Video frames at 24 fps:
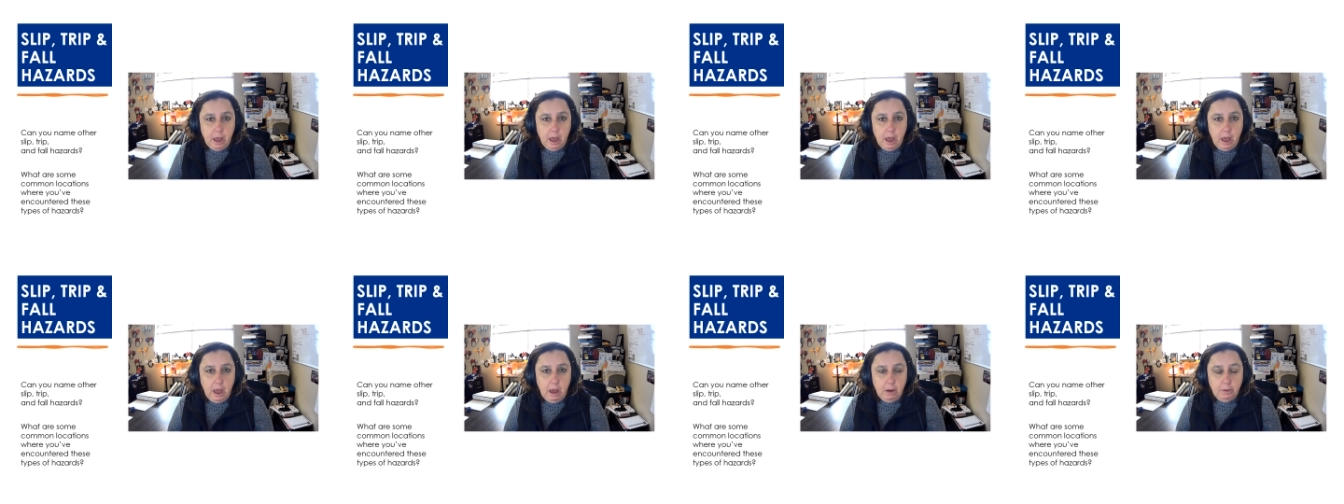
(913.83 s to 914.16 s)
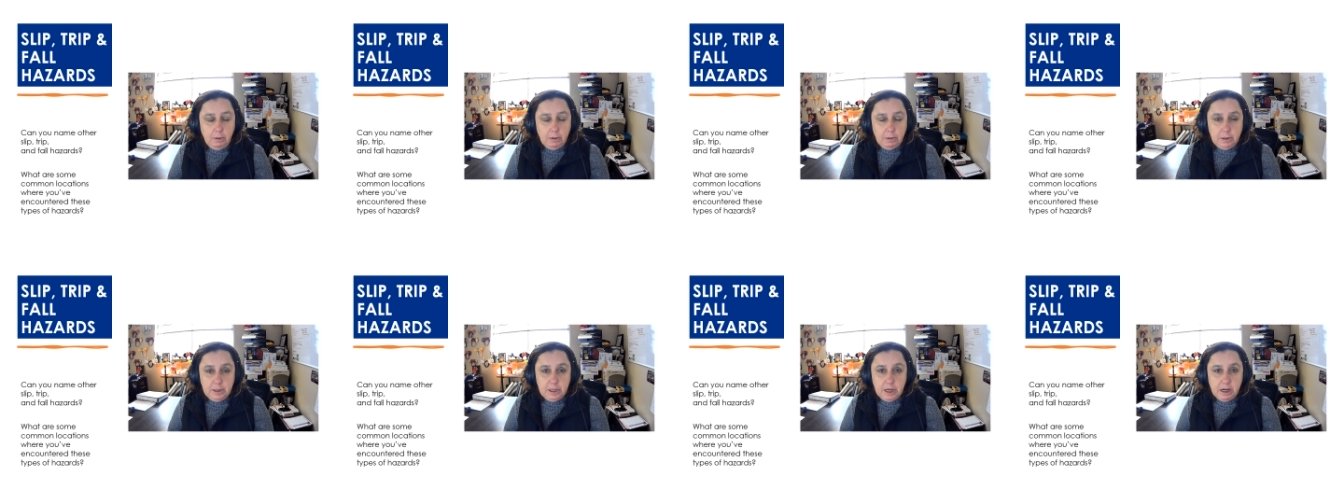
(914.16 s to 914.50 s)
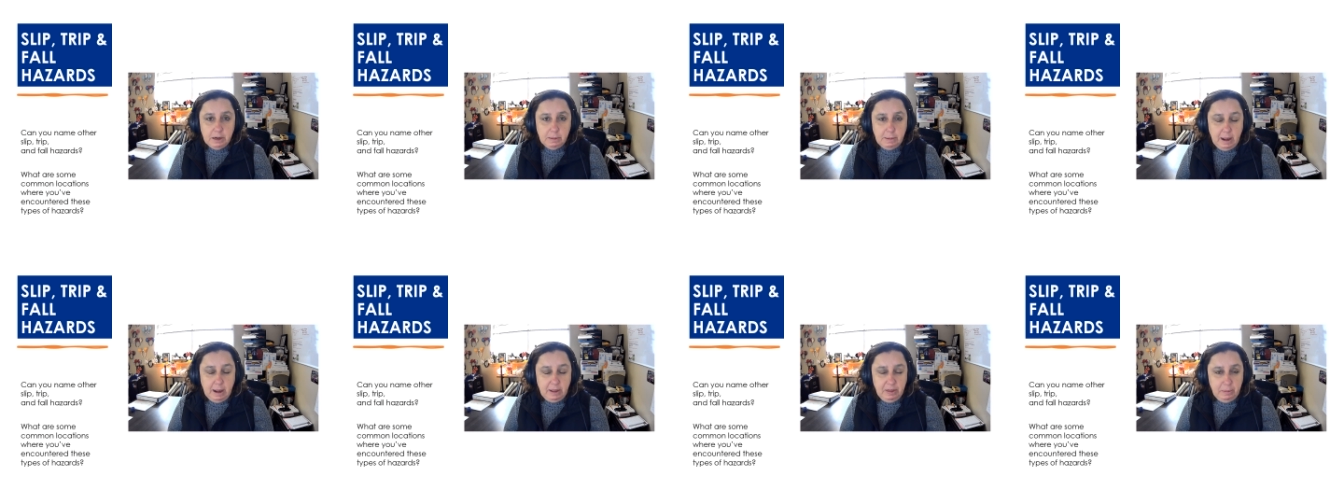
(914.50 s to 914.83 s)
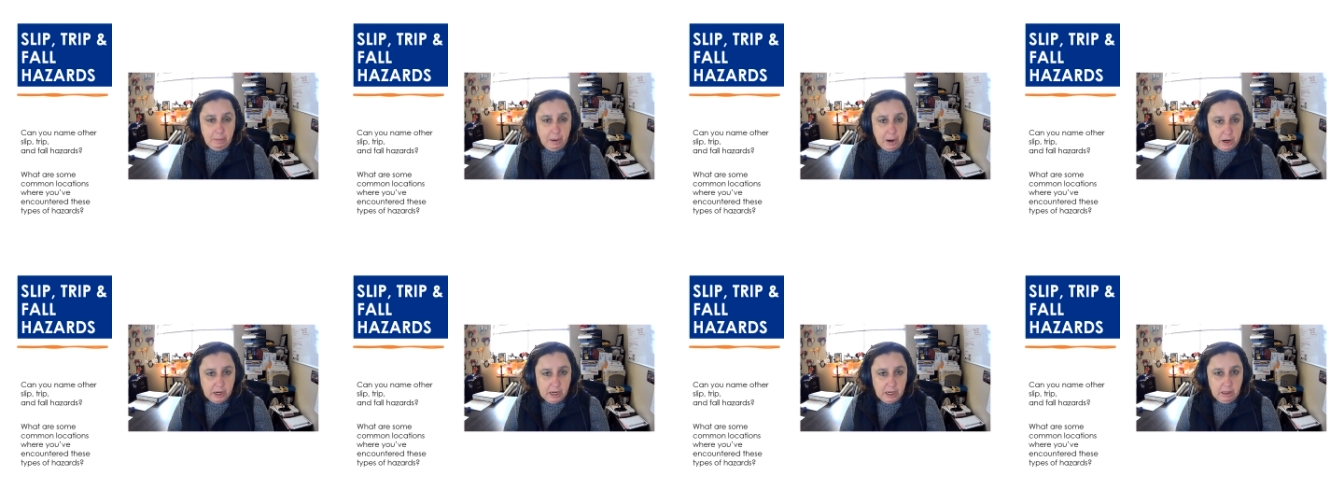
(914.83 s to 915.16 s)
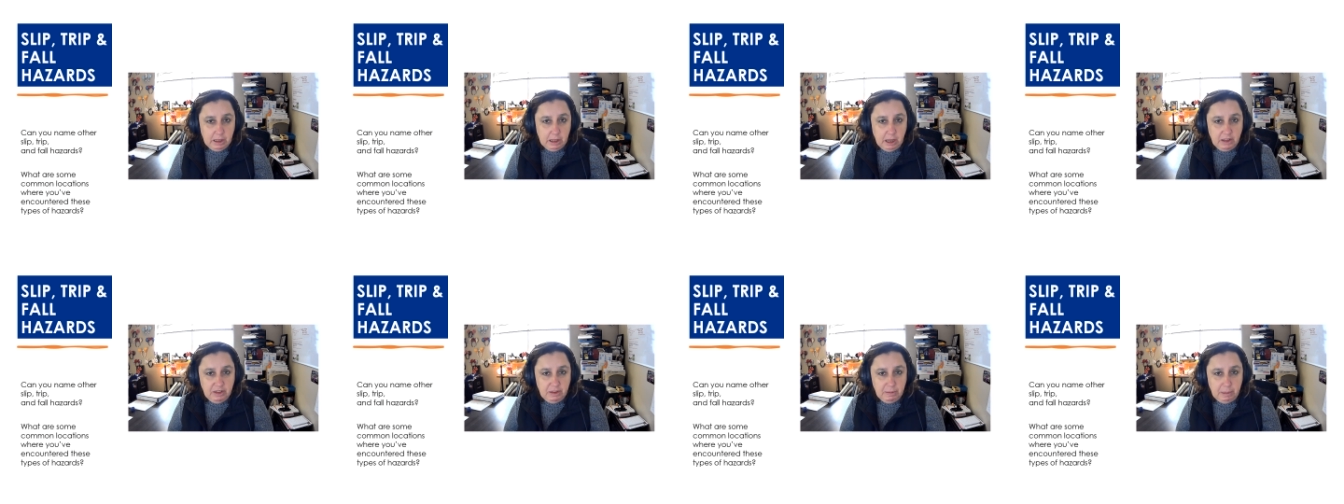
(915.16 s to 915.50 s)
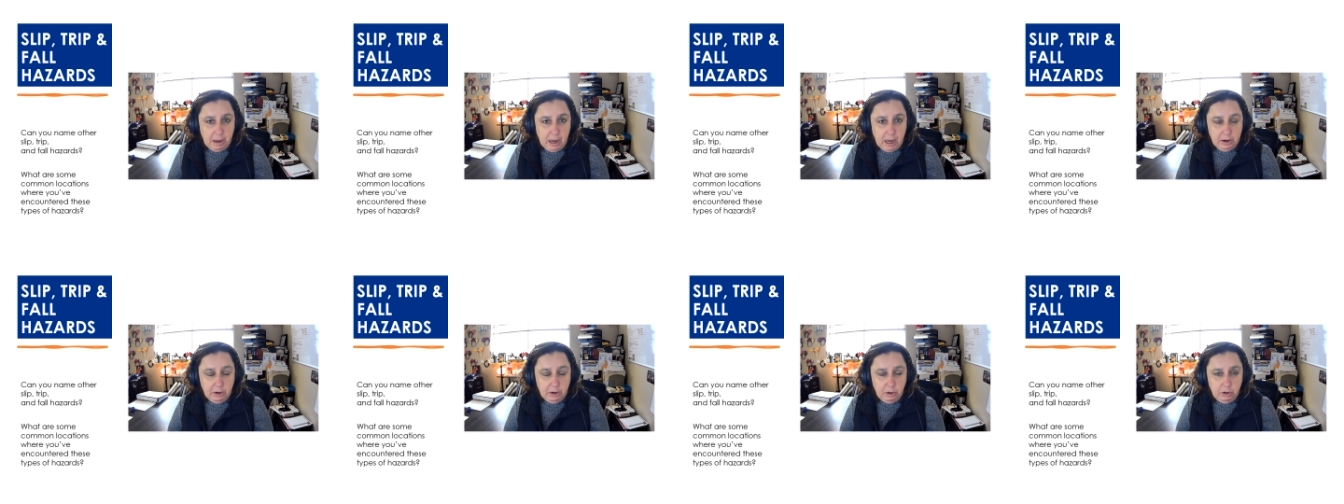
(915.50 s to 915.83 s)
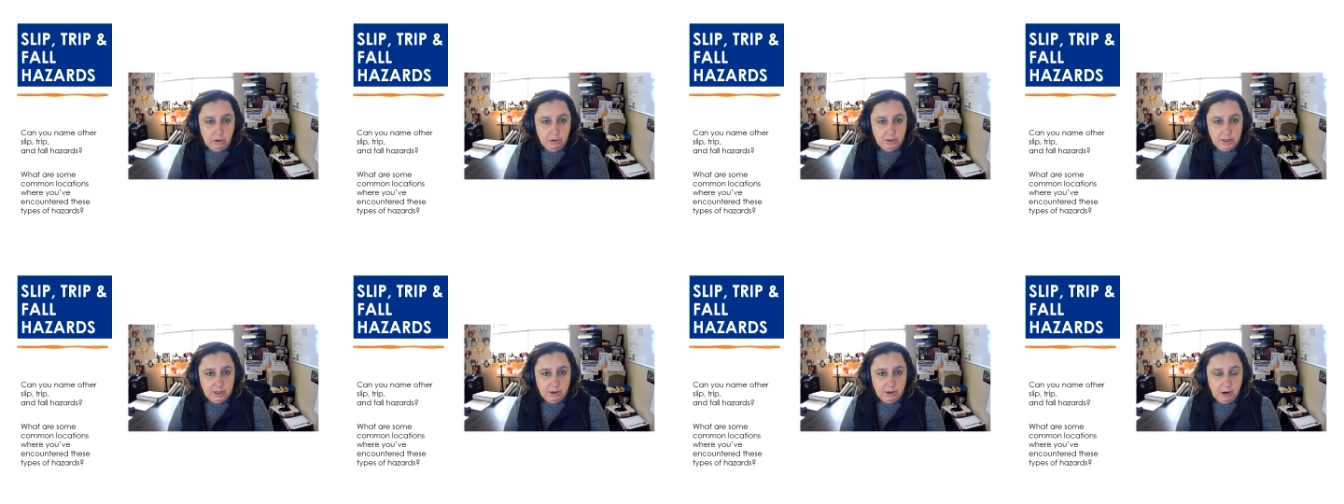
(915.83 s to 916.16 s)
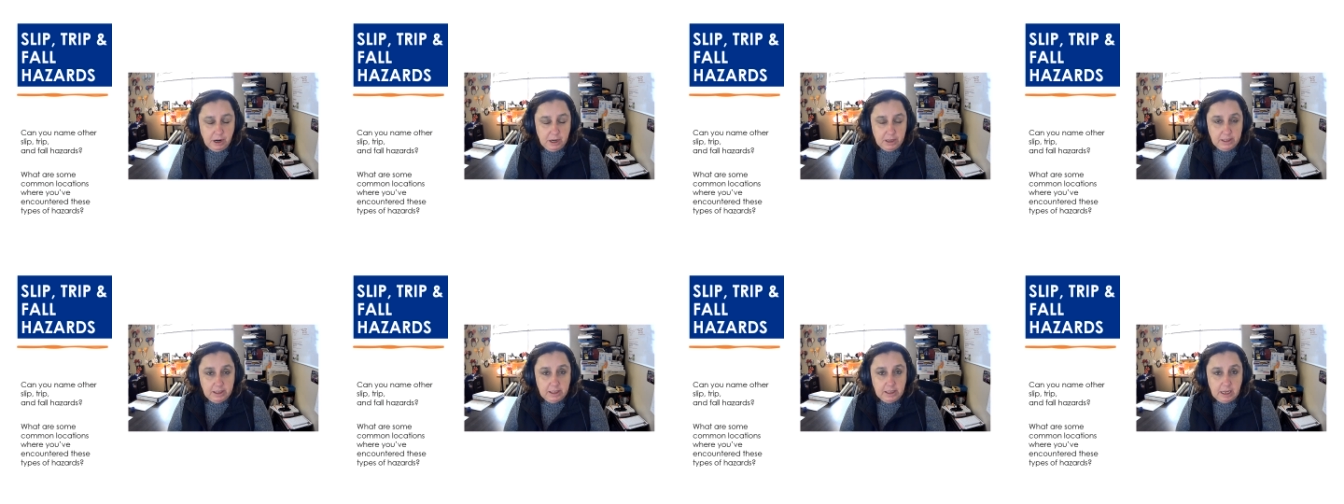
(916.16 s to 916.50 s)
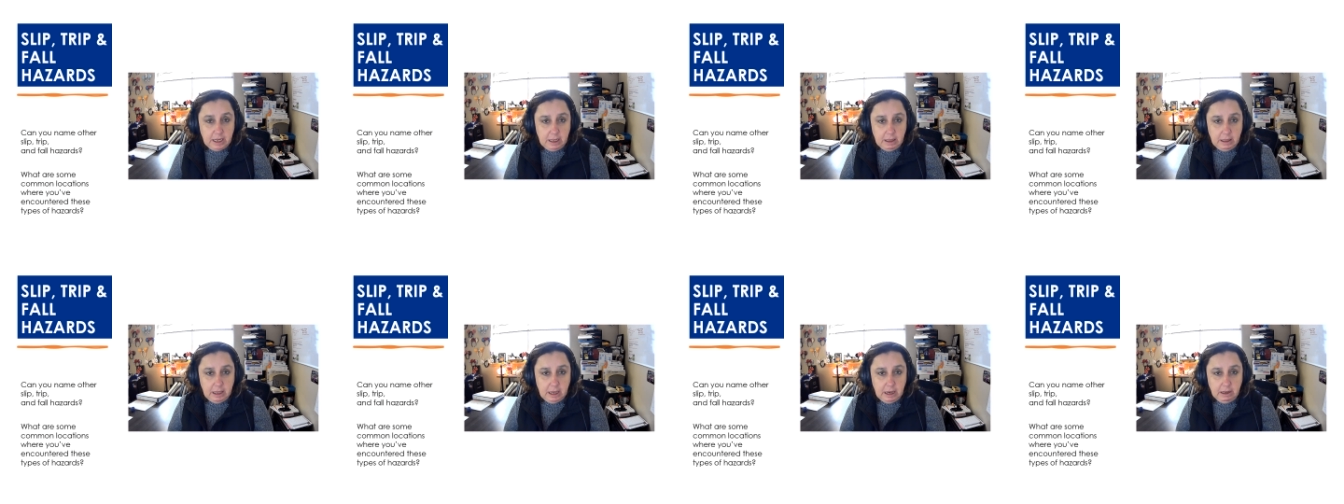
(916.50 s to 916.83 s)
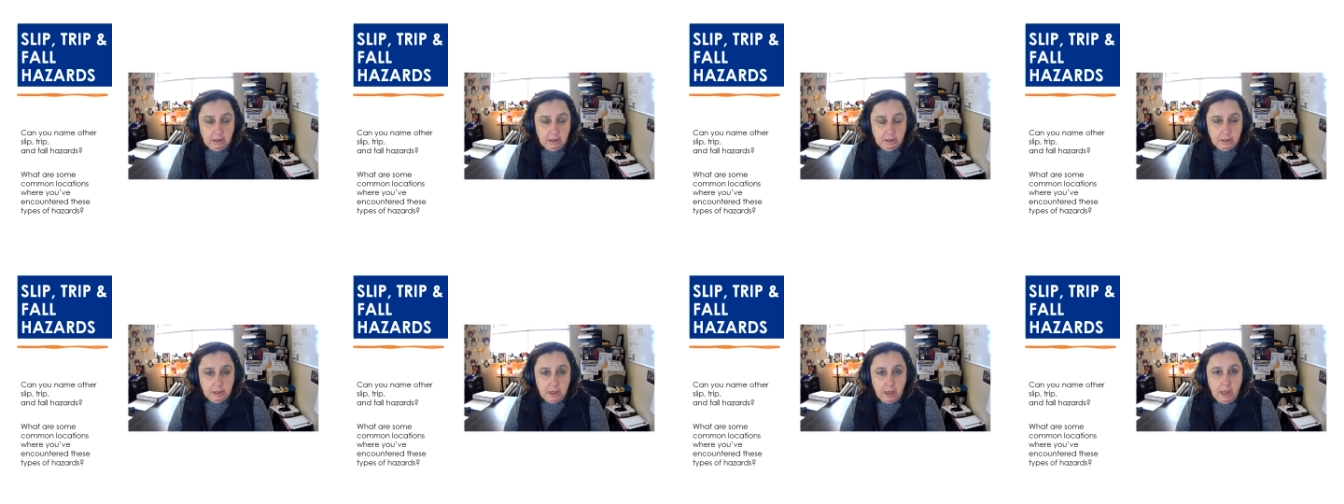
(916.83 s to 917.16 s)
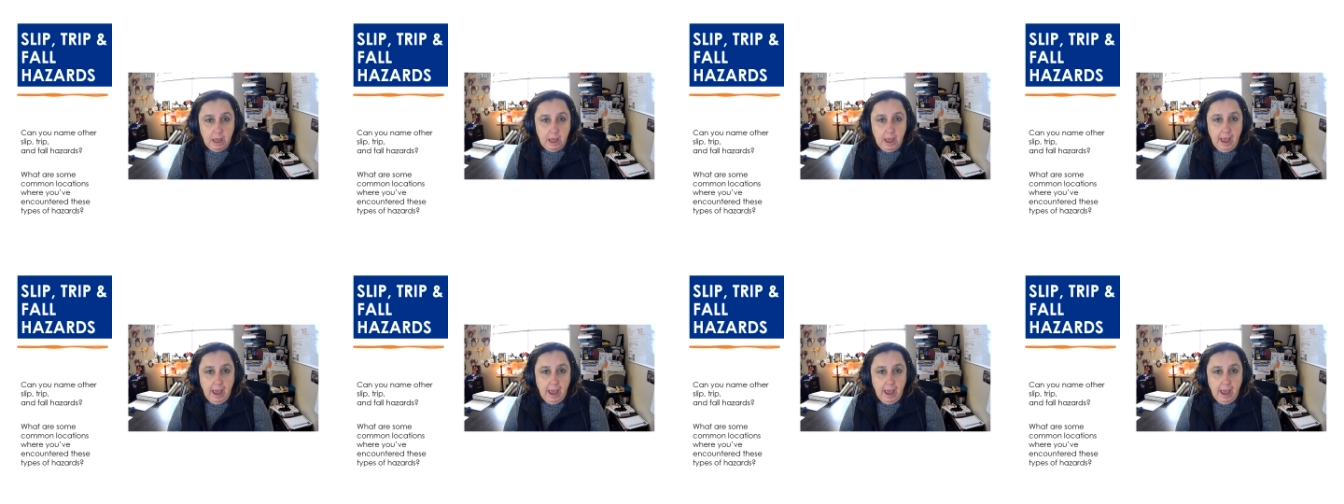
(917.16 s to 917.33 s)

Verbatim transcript: Uh, we talked about the parking lot, the potholes, and unseen things.